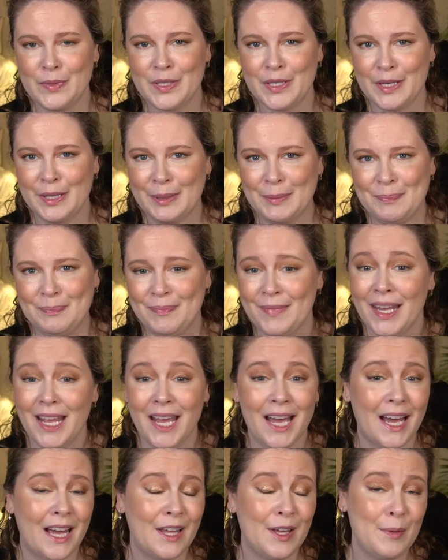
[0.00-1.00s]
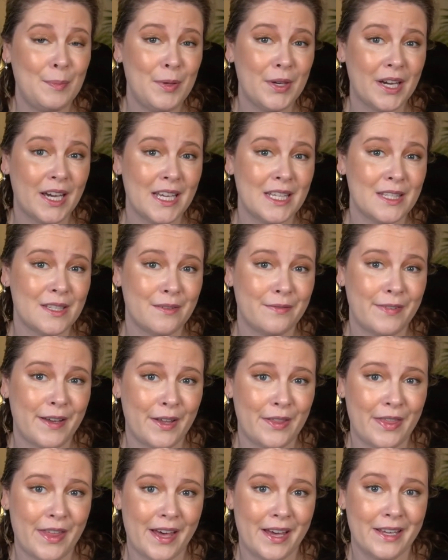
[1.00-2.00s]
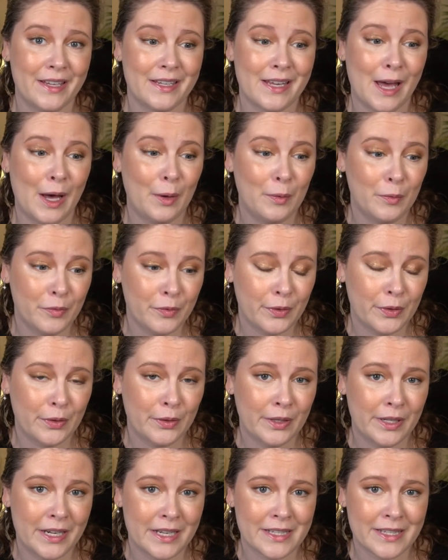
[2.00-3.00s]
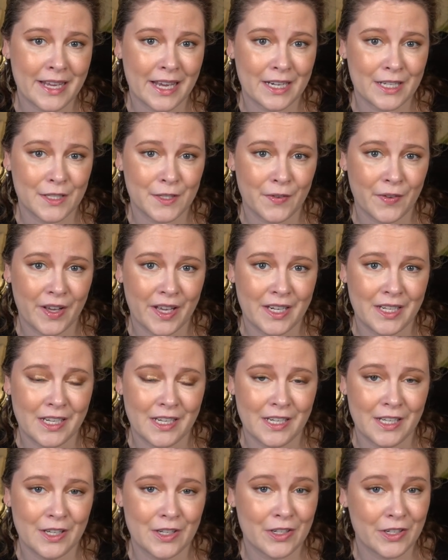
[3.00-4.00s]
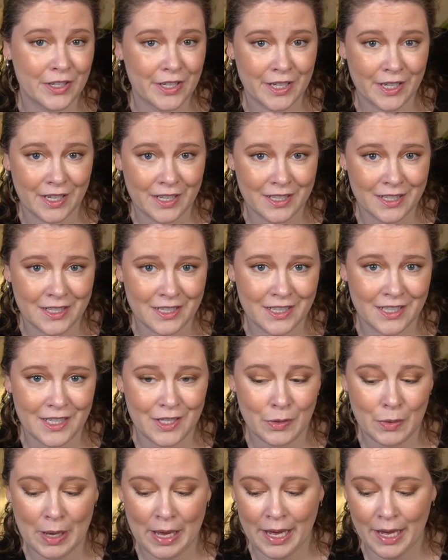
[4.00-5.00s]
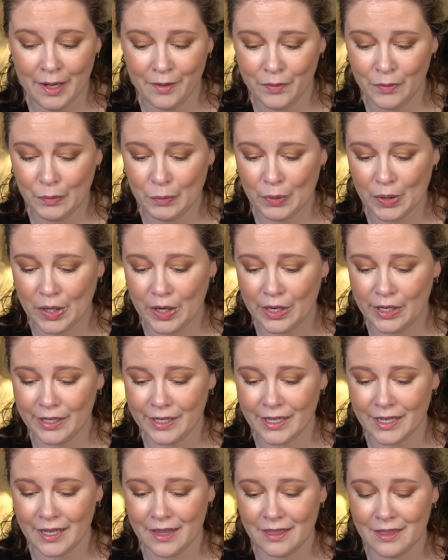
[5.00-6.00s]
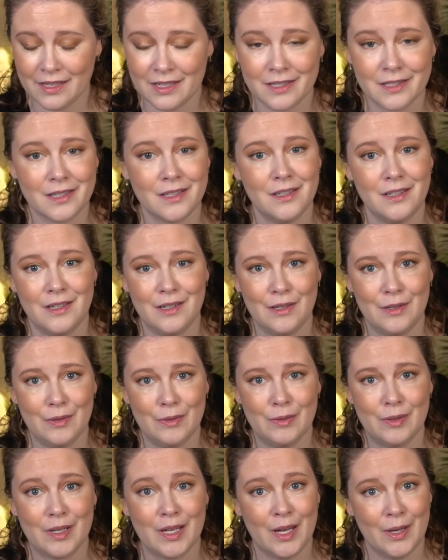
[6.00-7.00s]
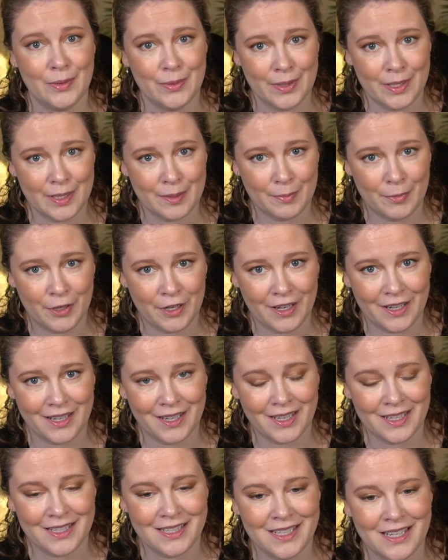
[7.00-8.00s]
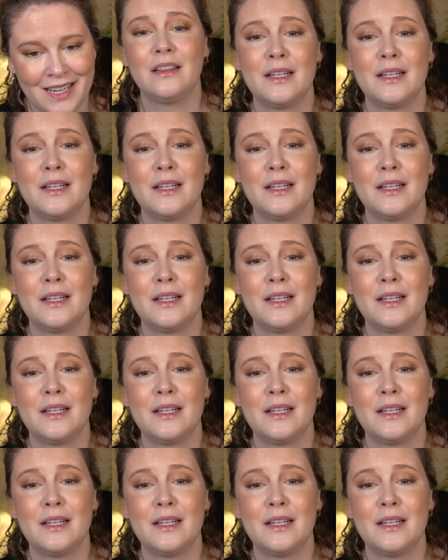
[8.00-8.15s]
So I hope you guys found that helpful and it satisfied any curiosity you have regarding this new Kosas product.